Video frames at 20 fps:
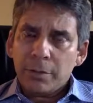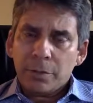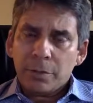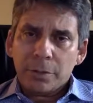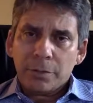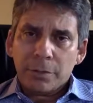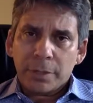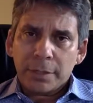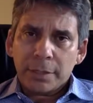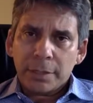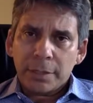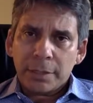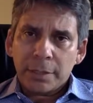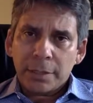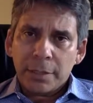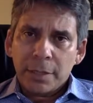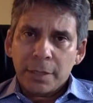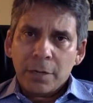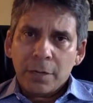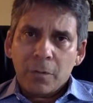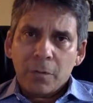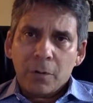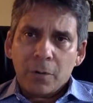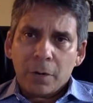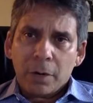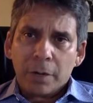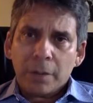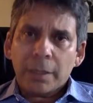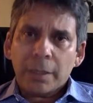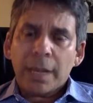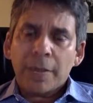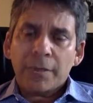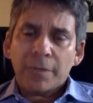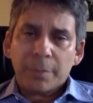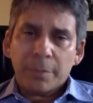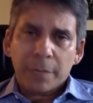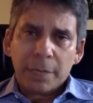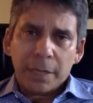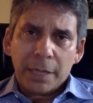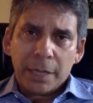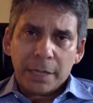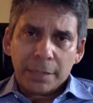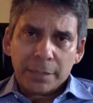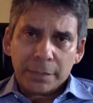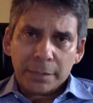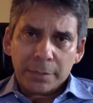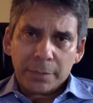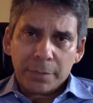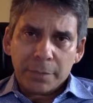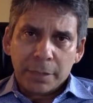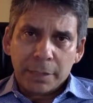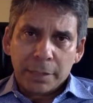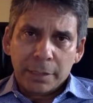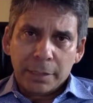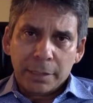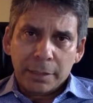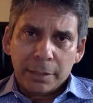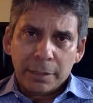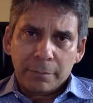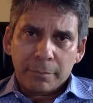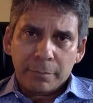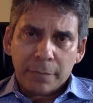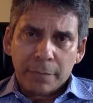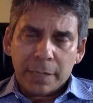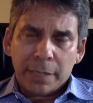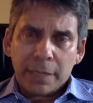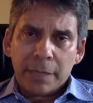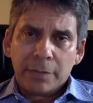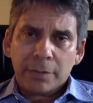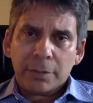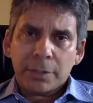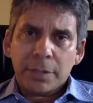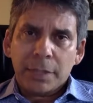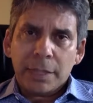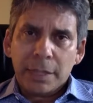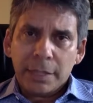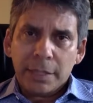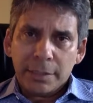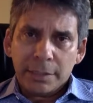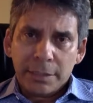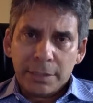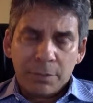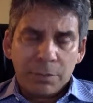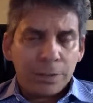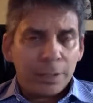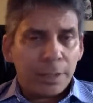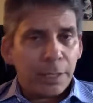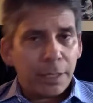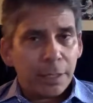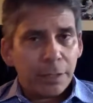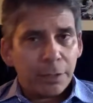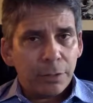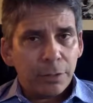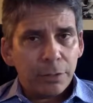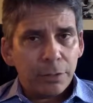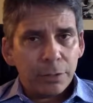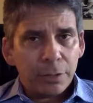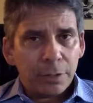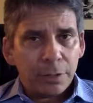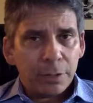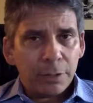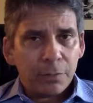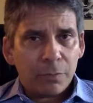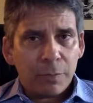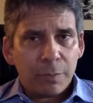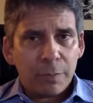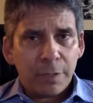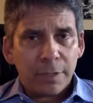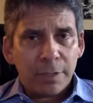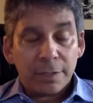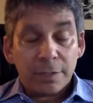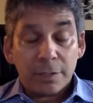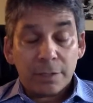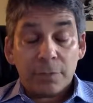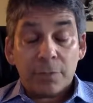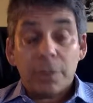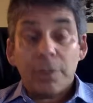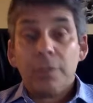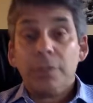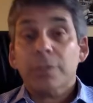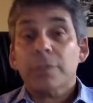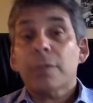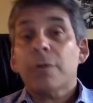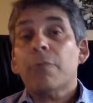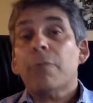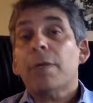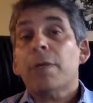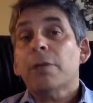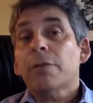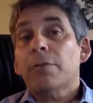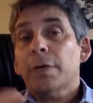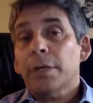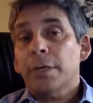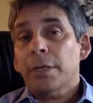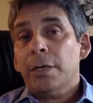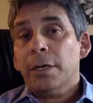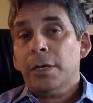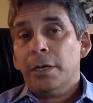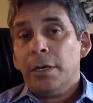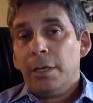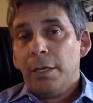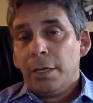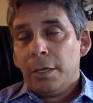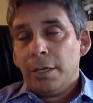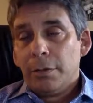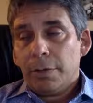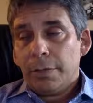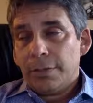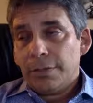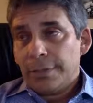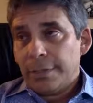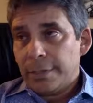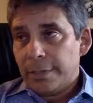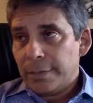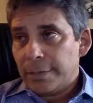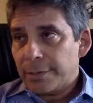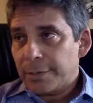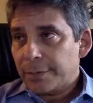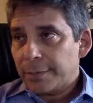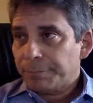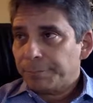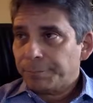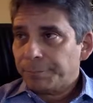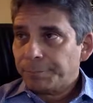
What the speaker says: address it or I'll have somebody access my account and see what they can do to remedy the situation, so that way you can see this.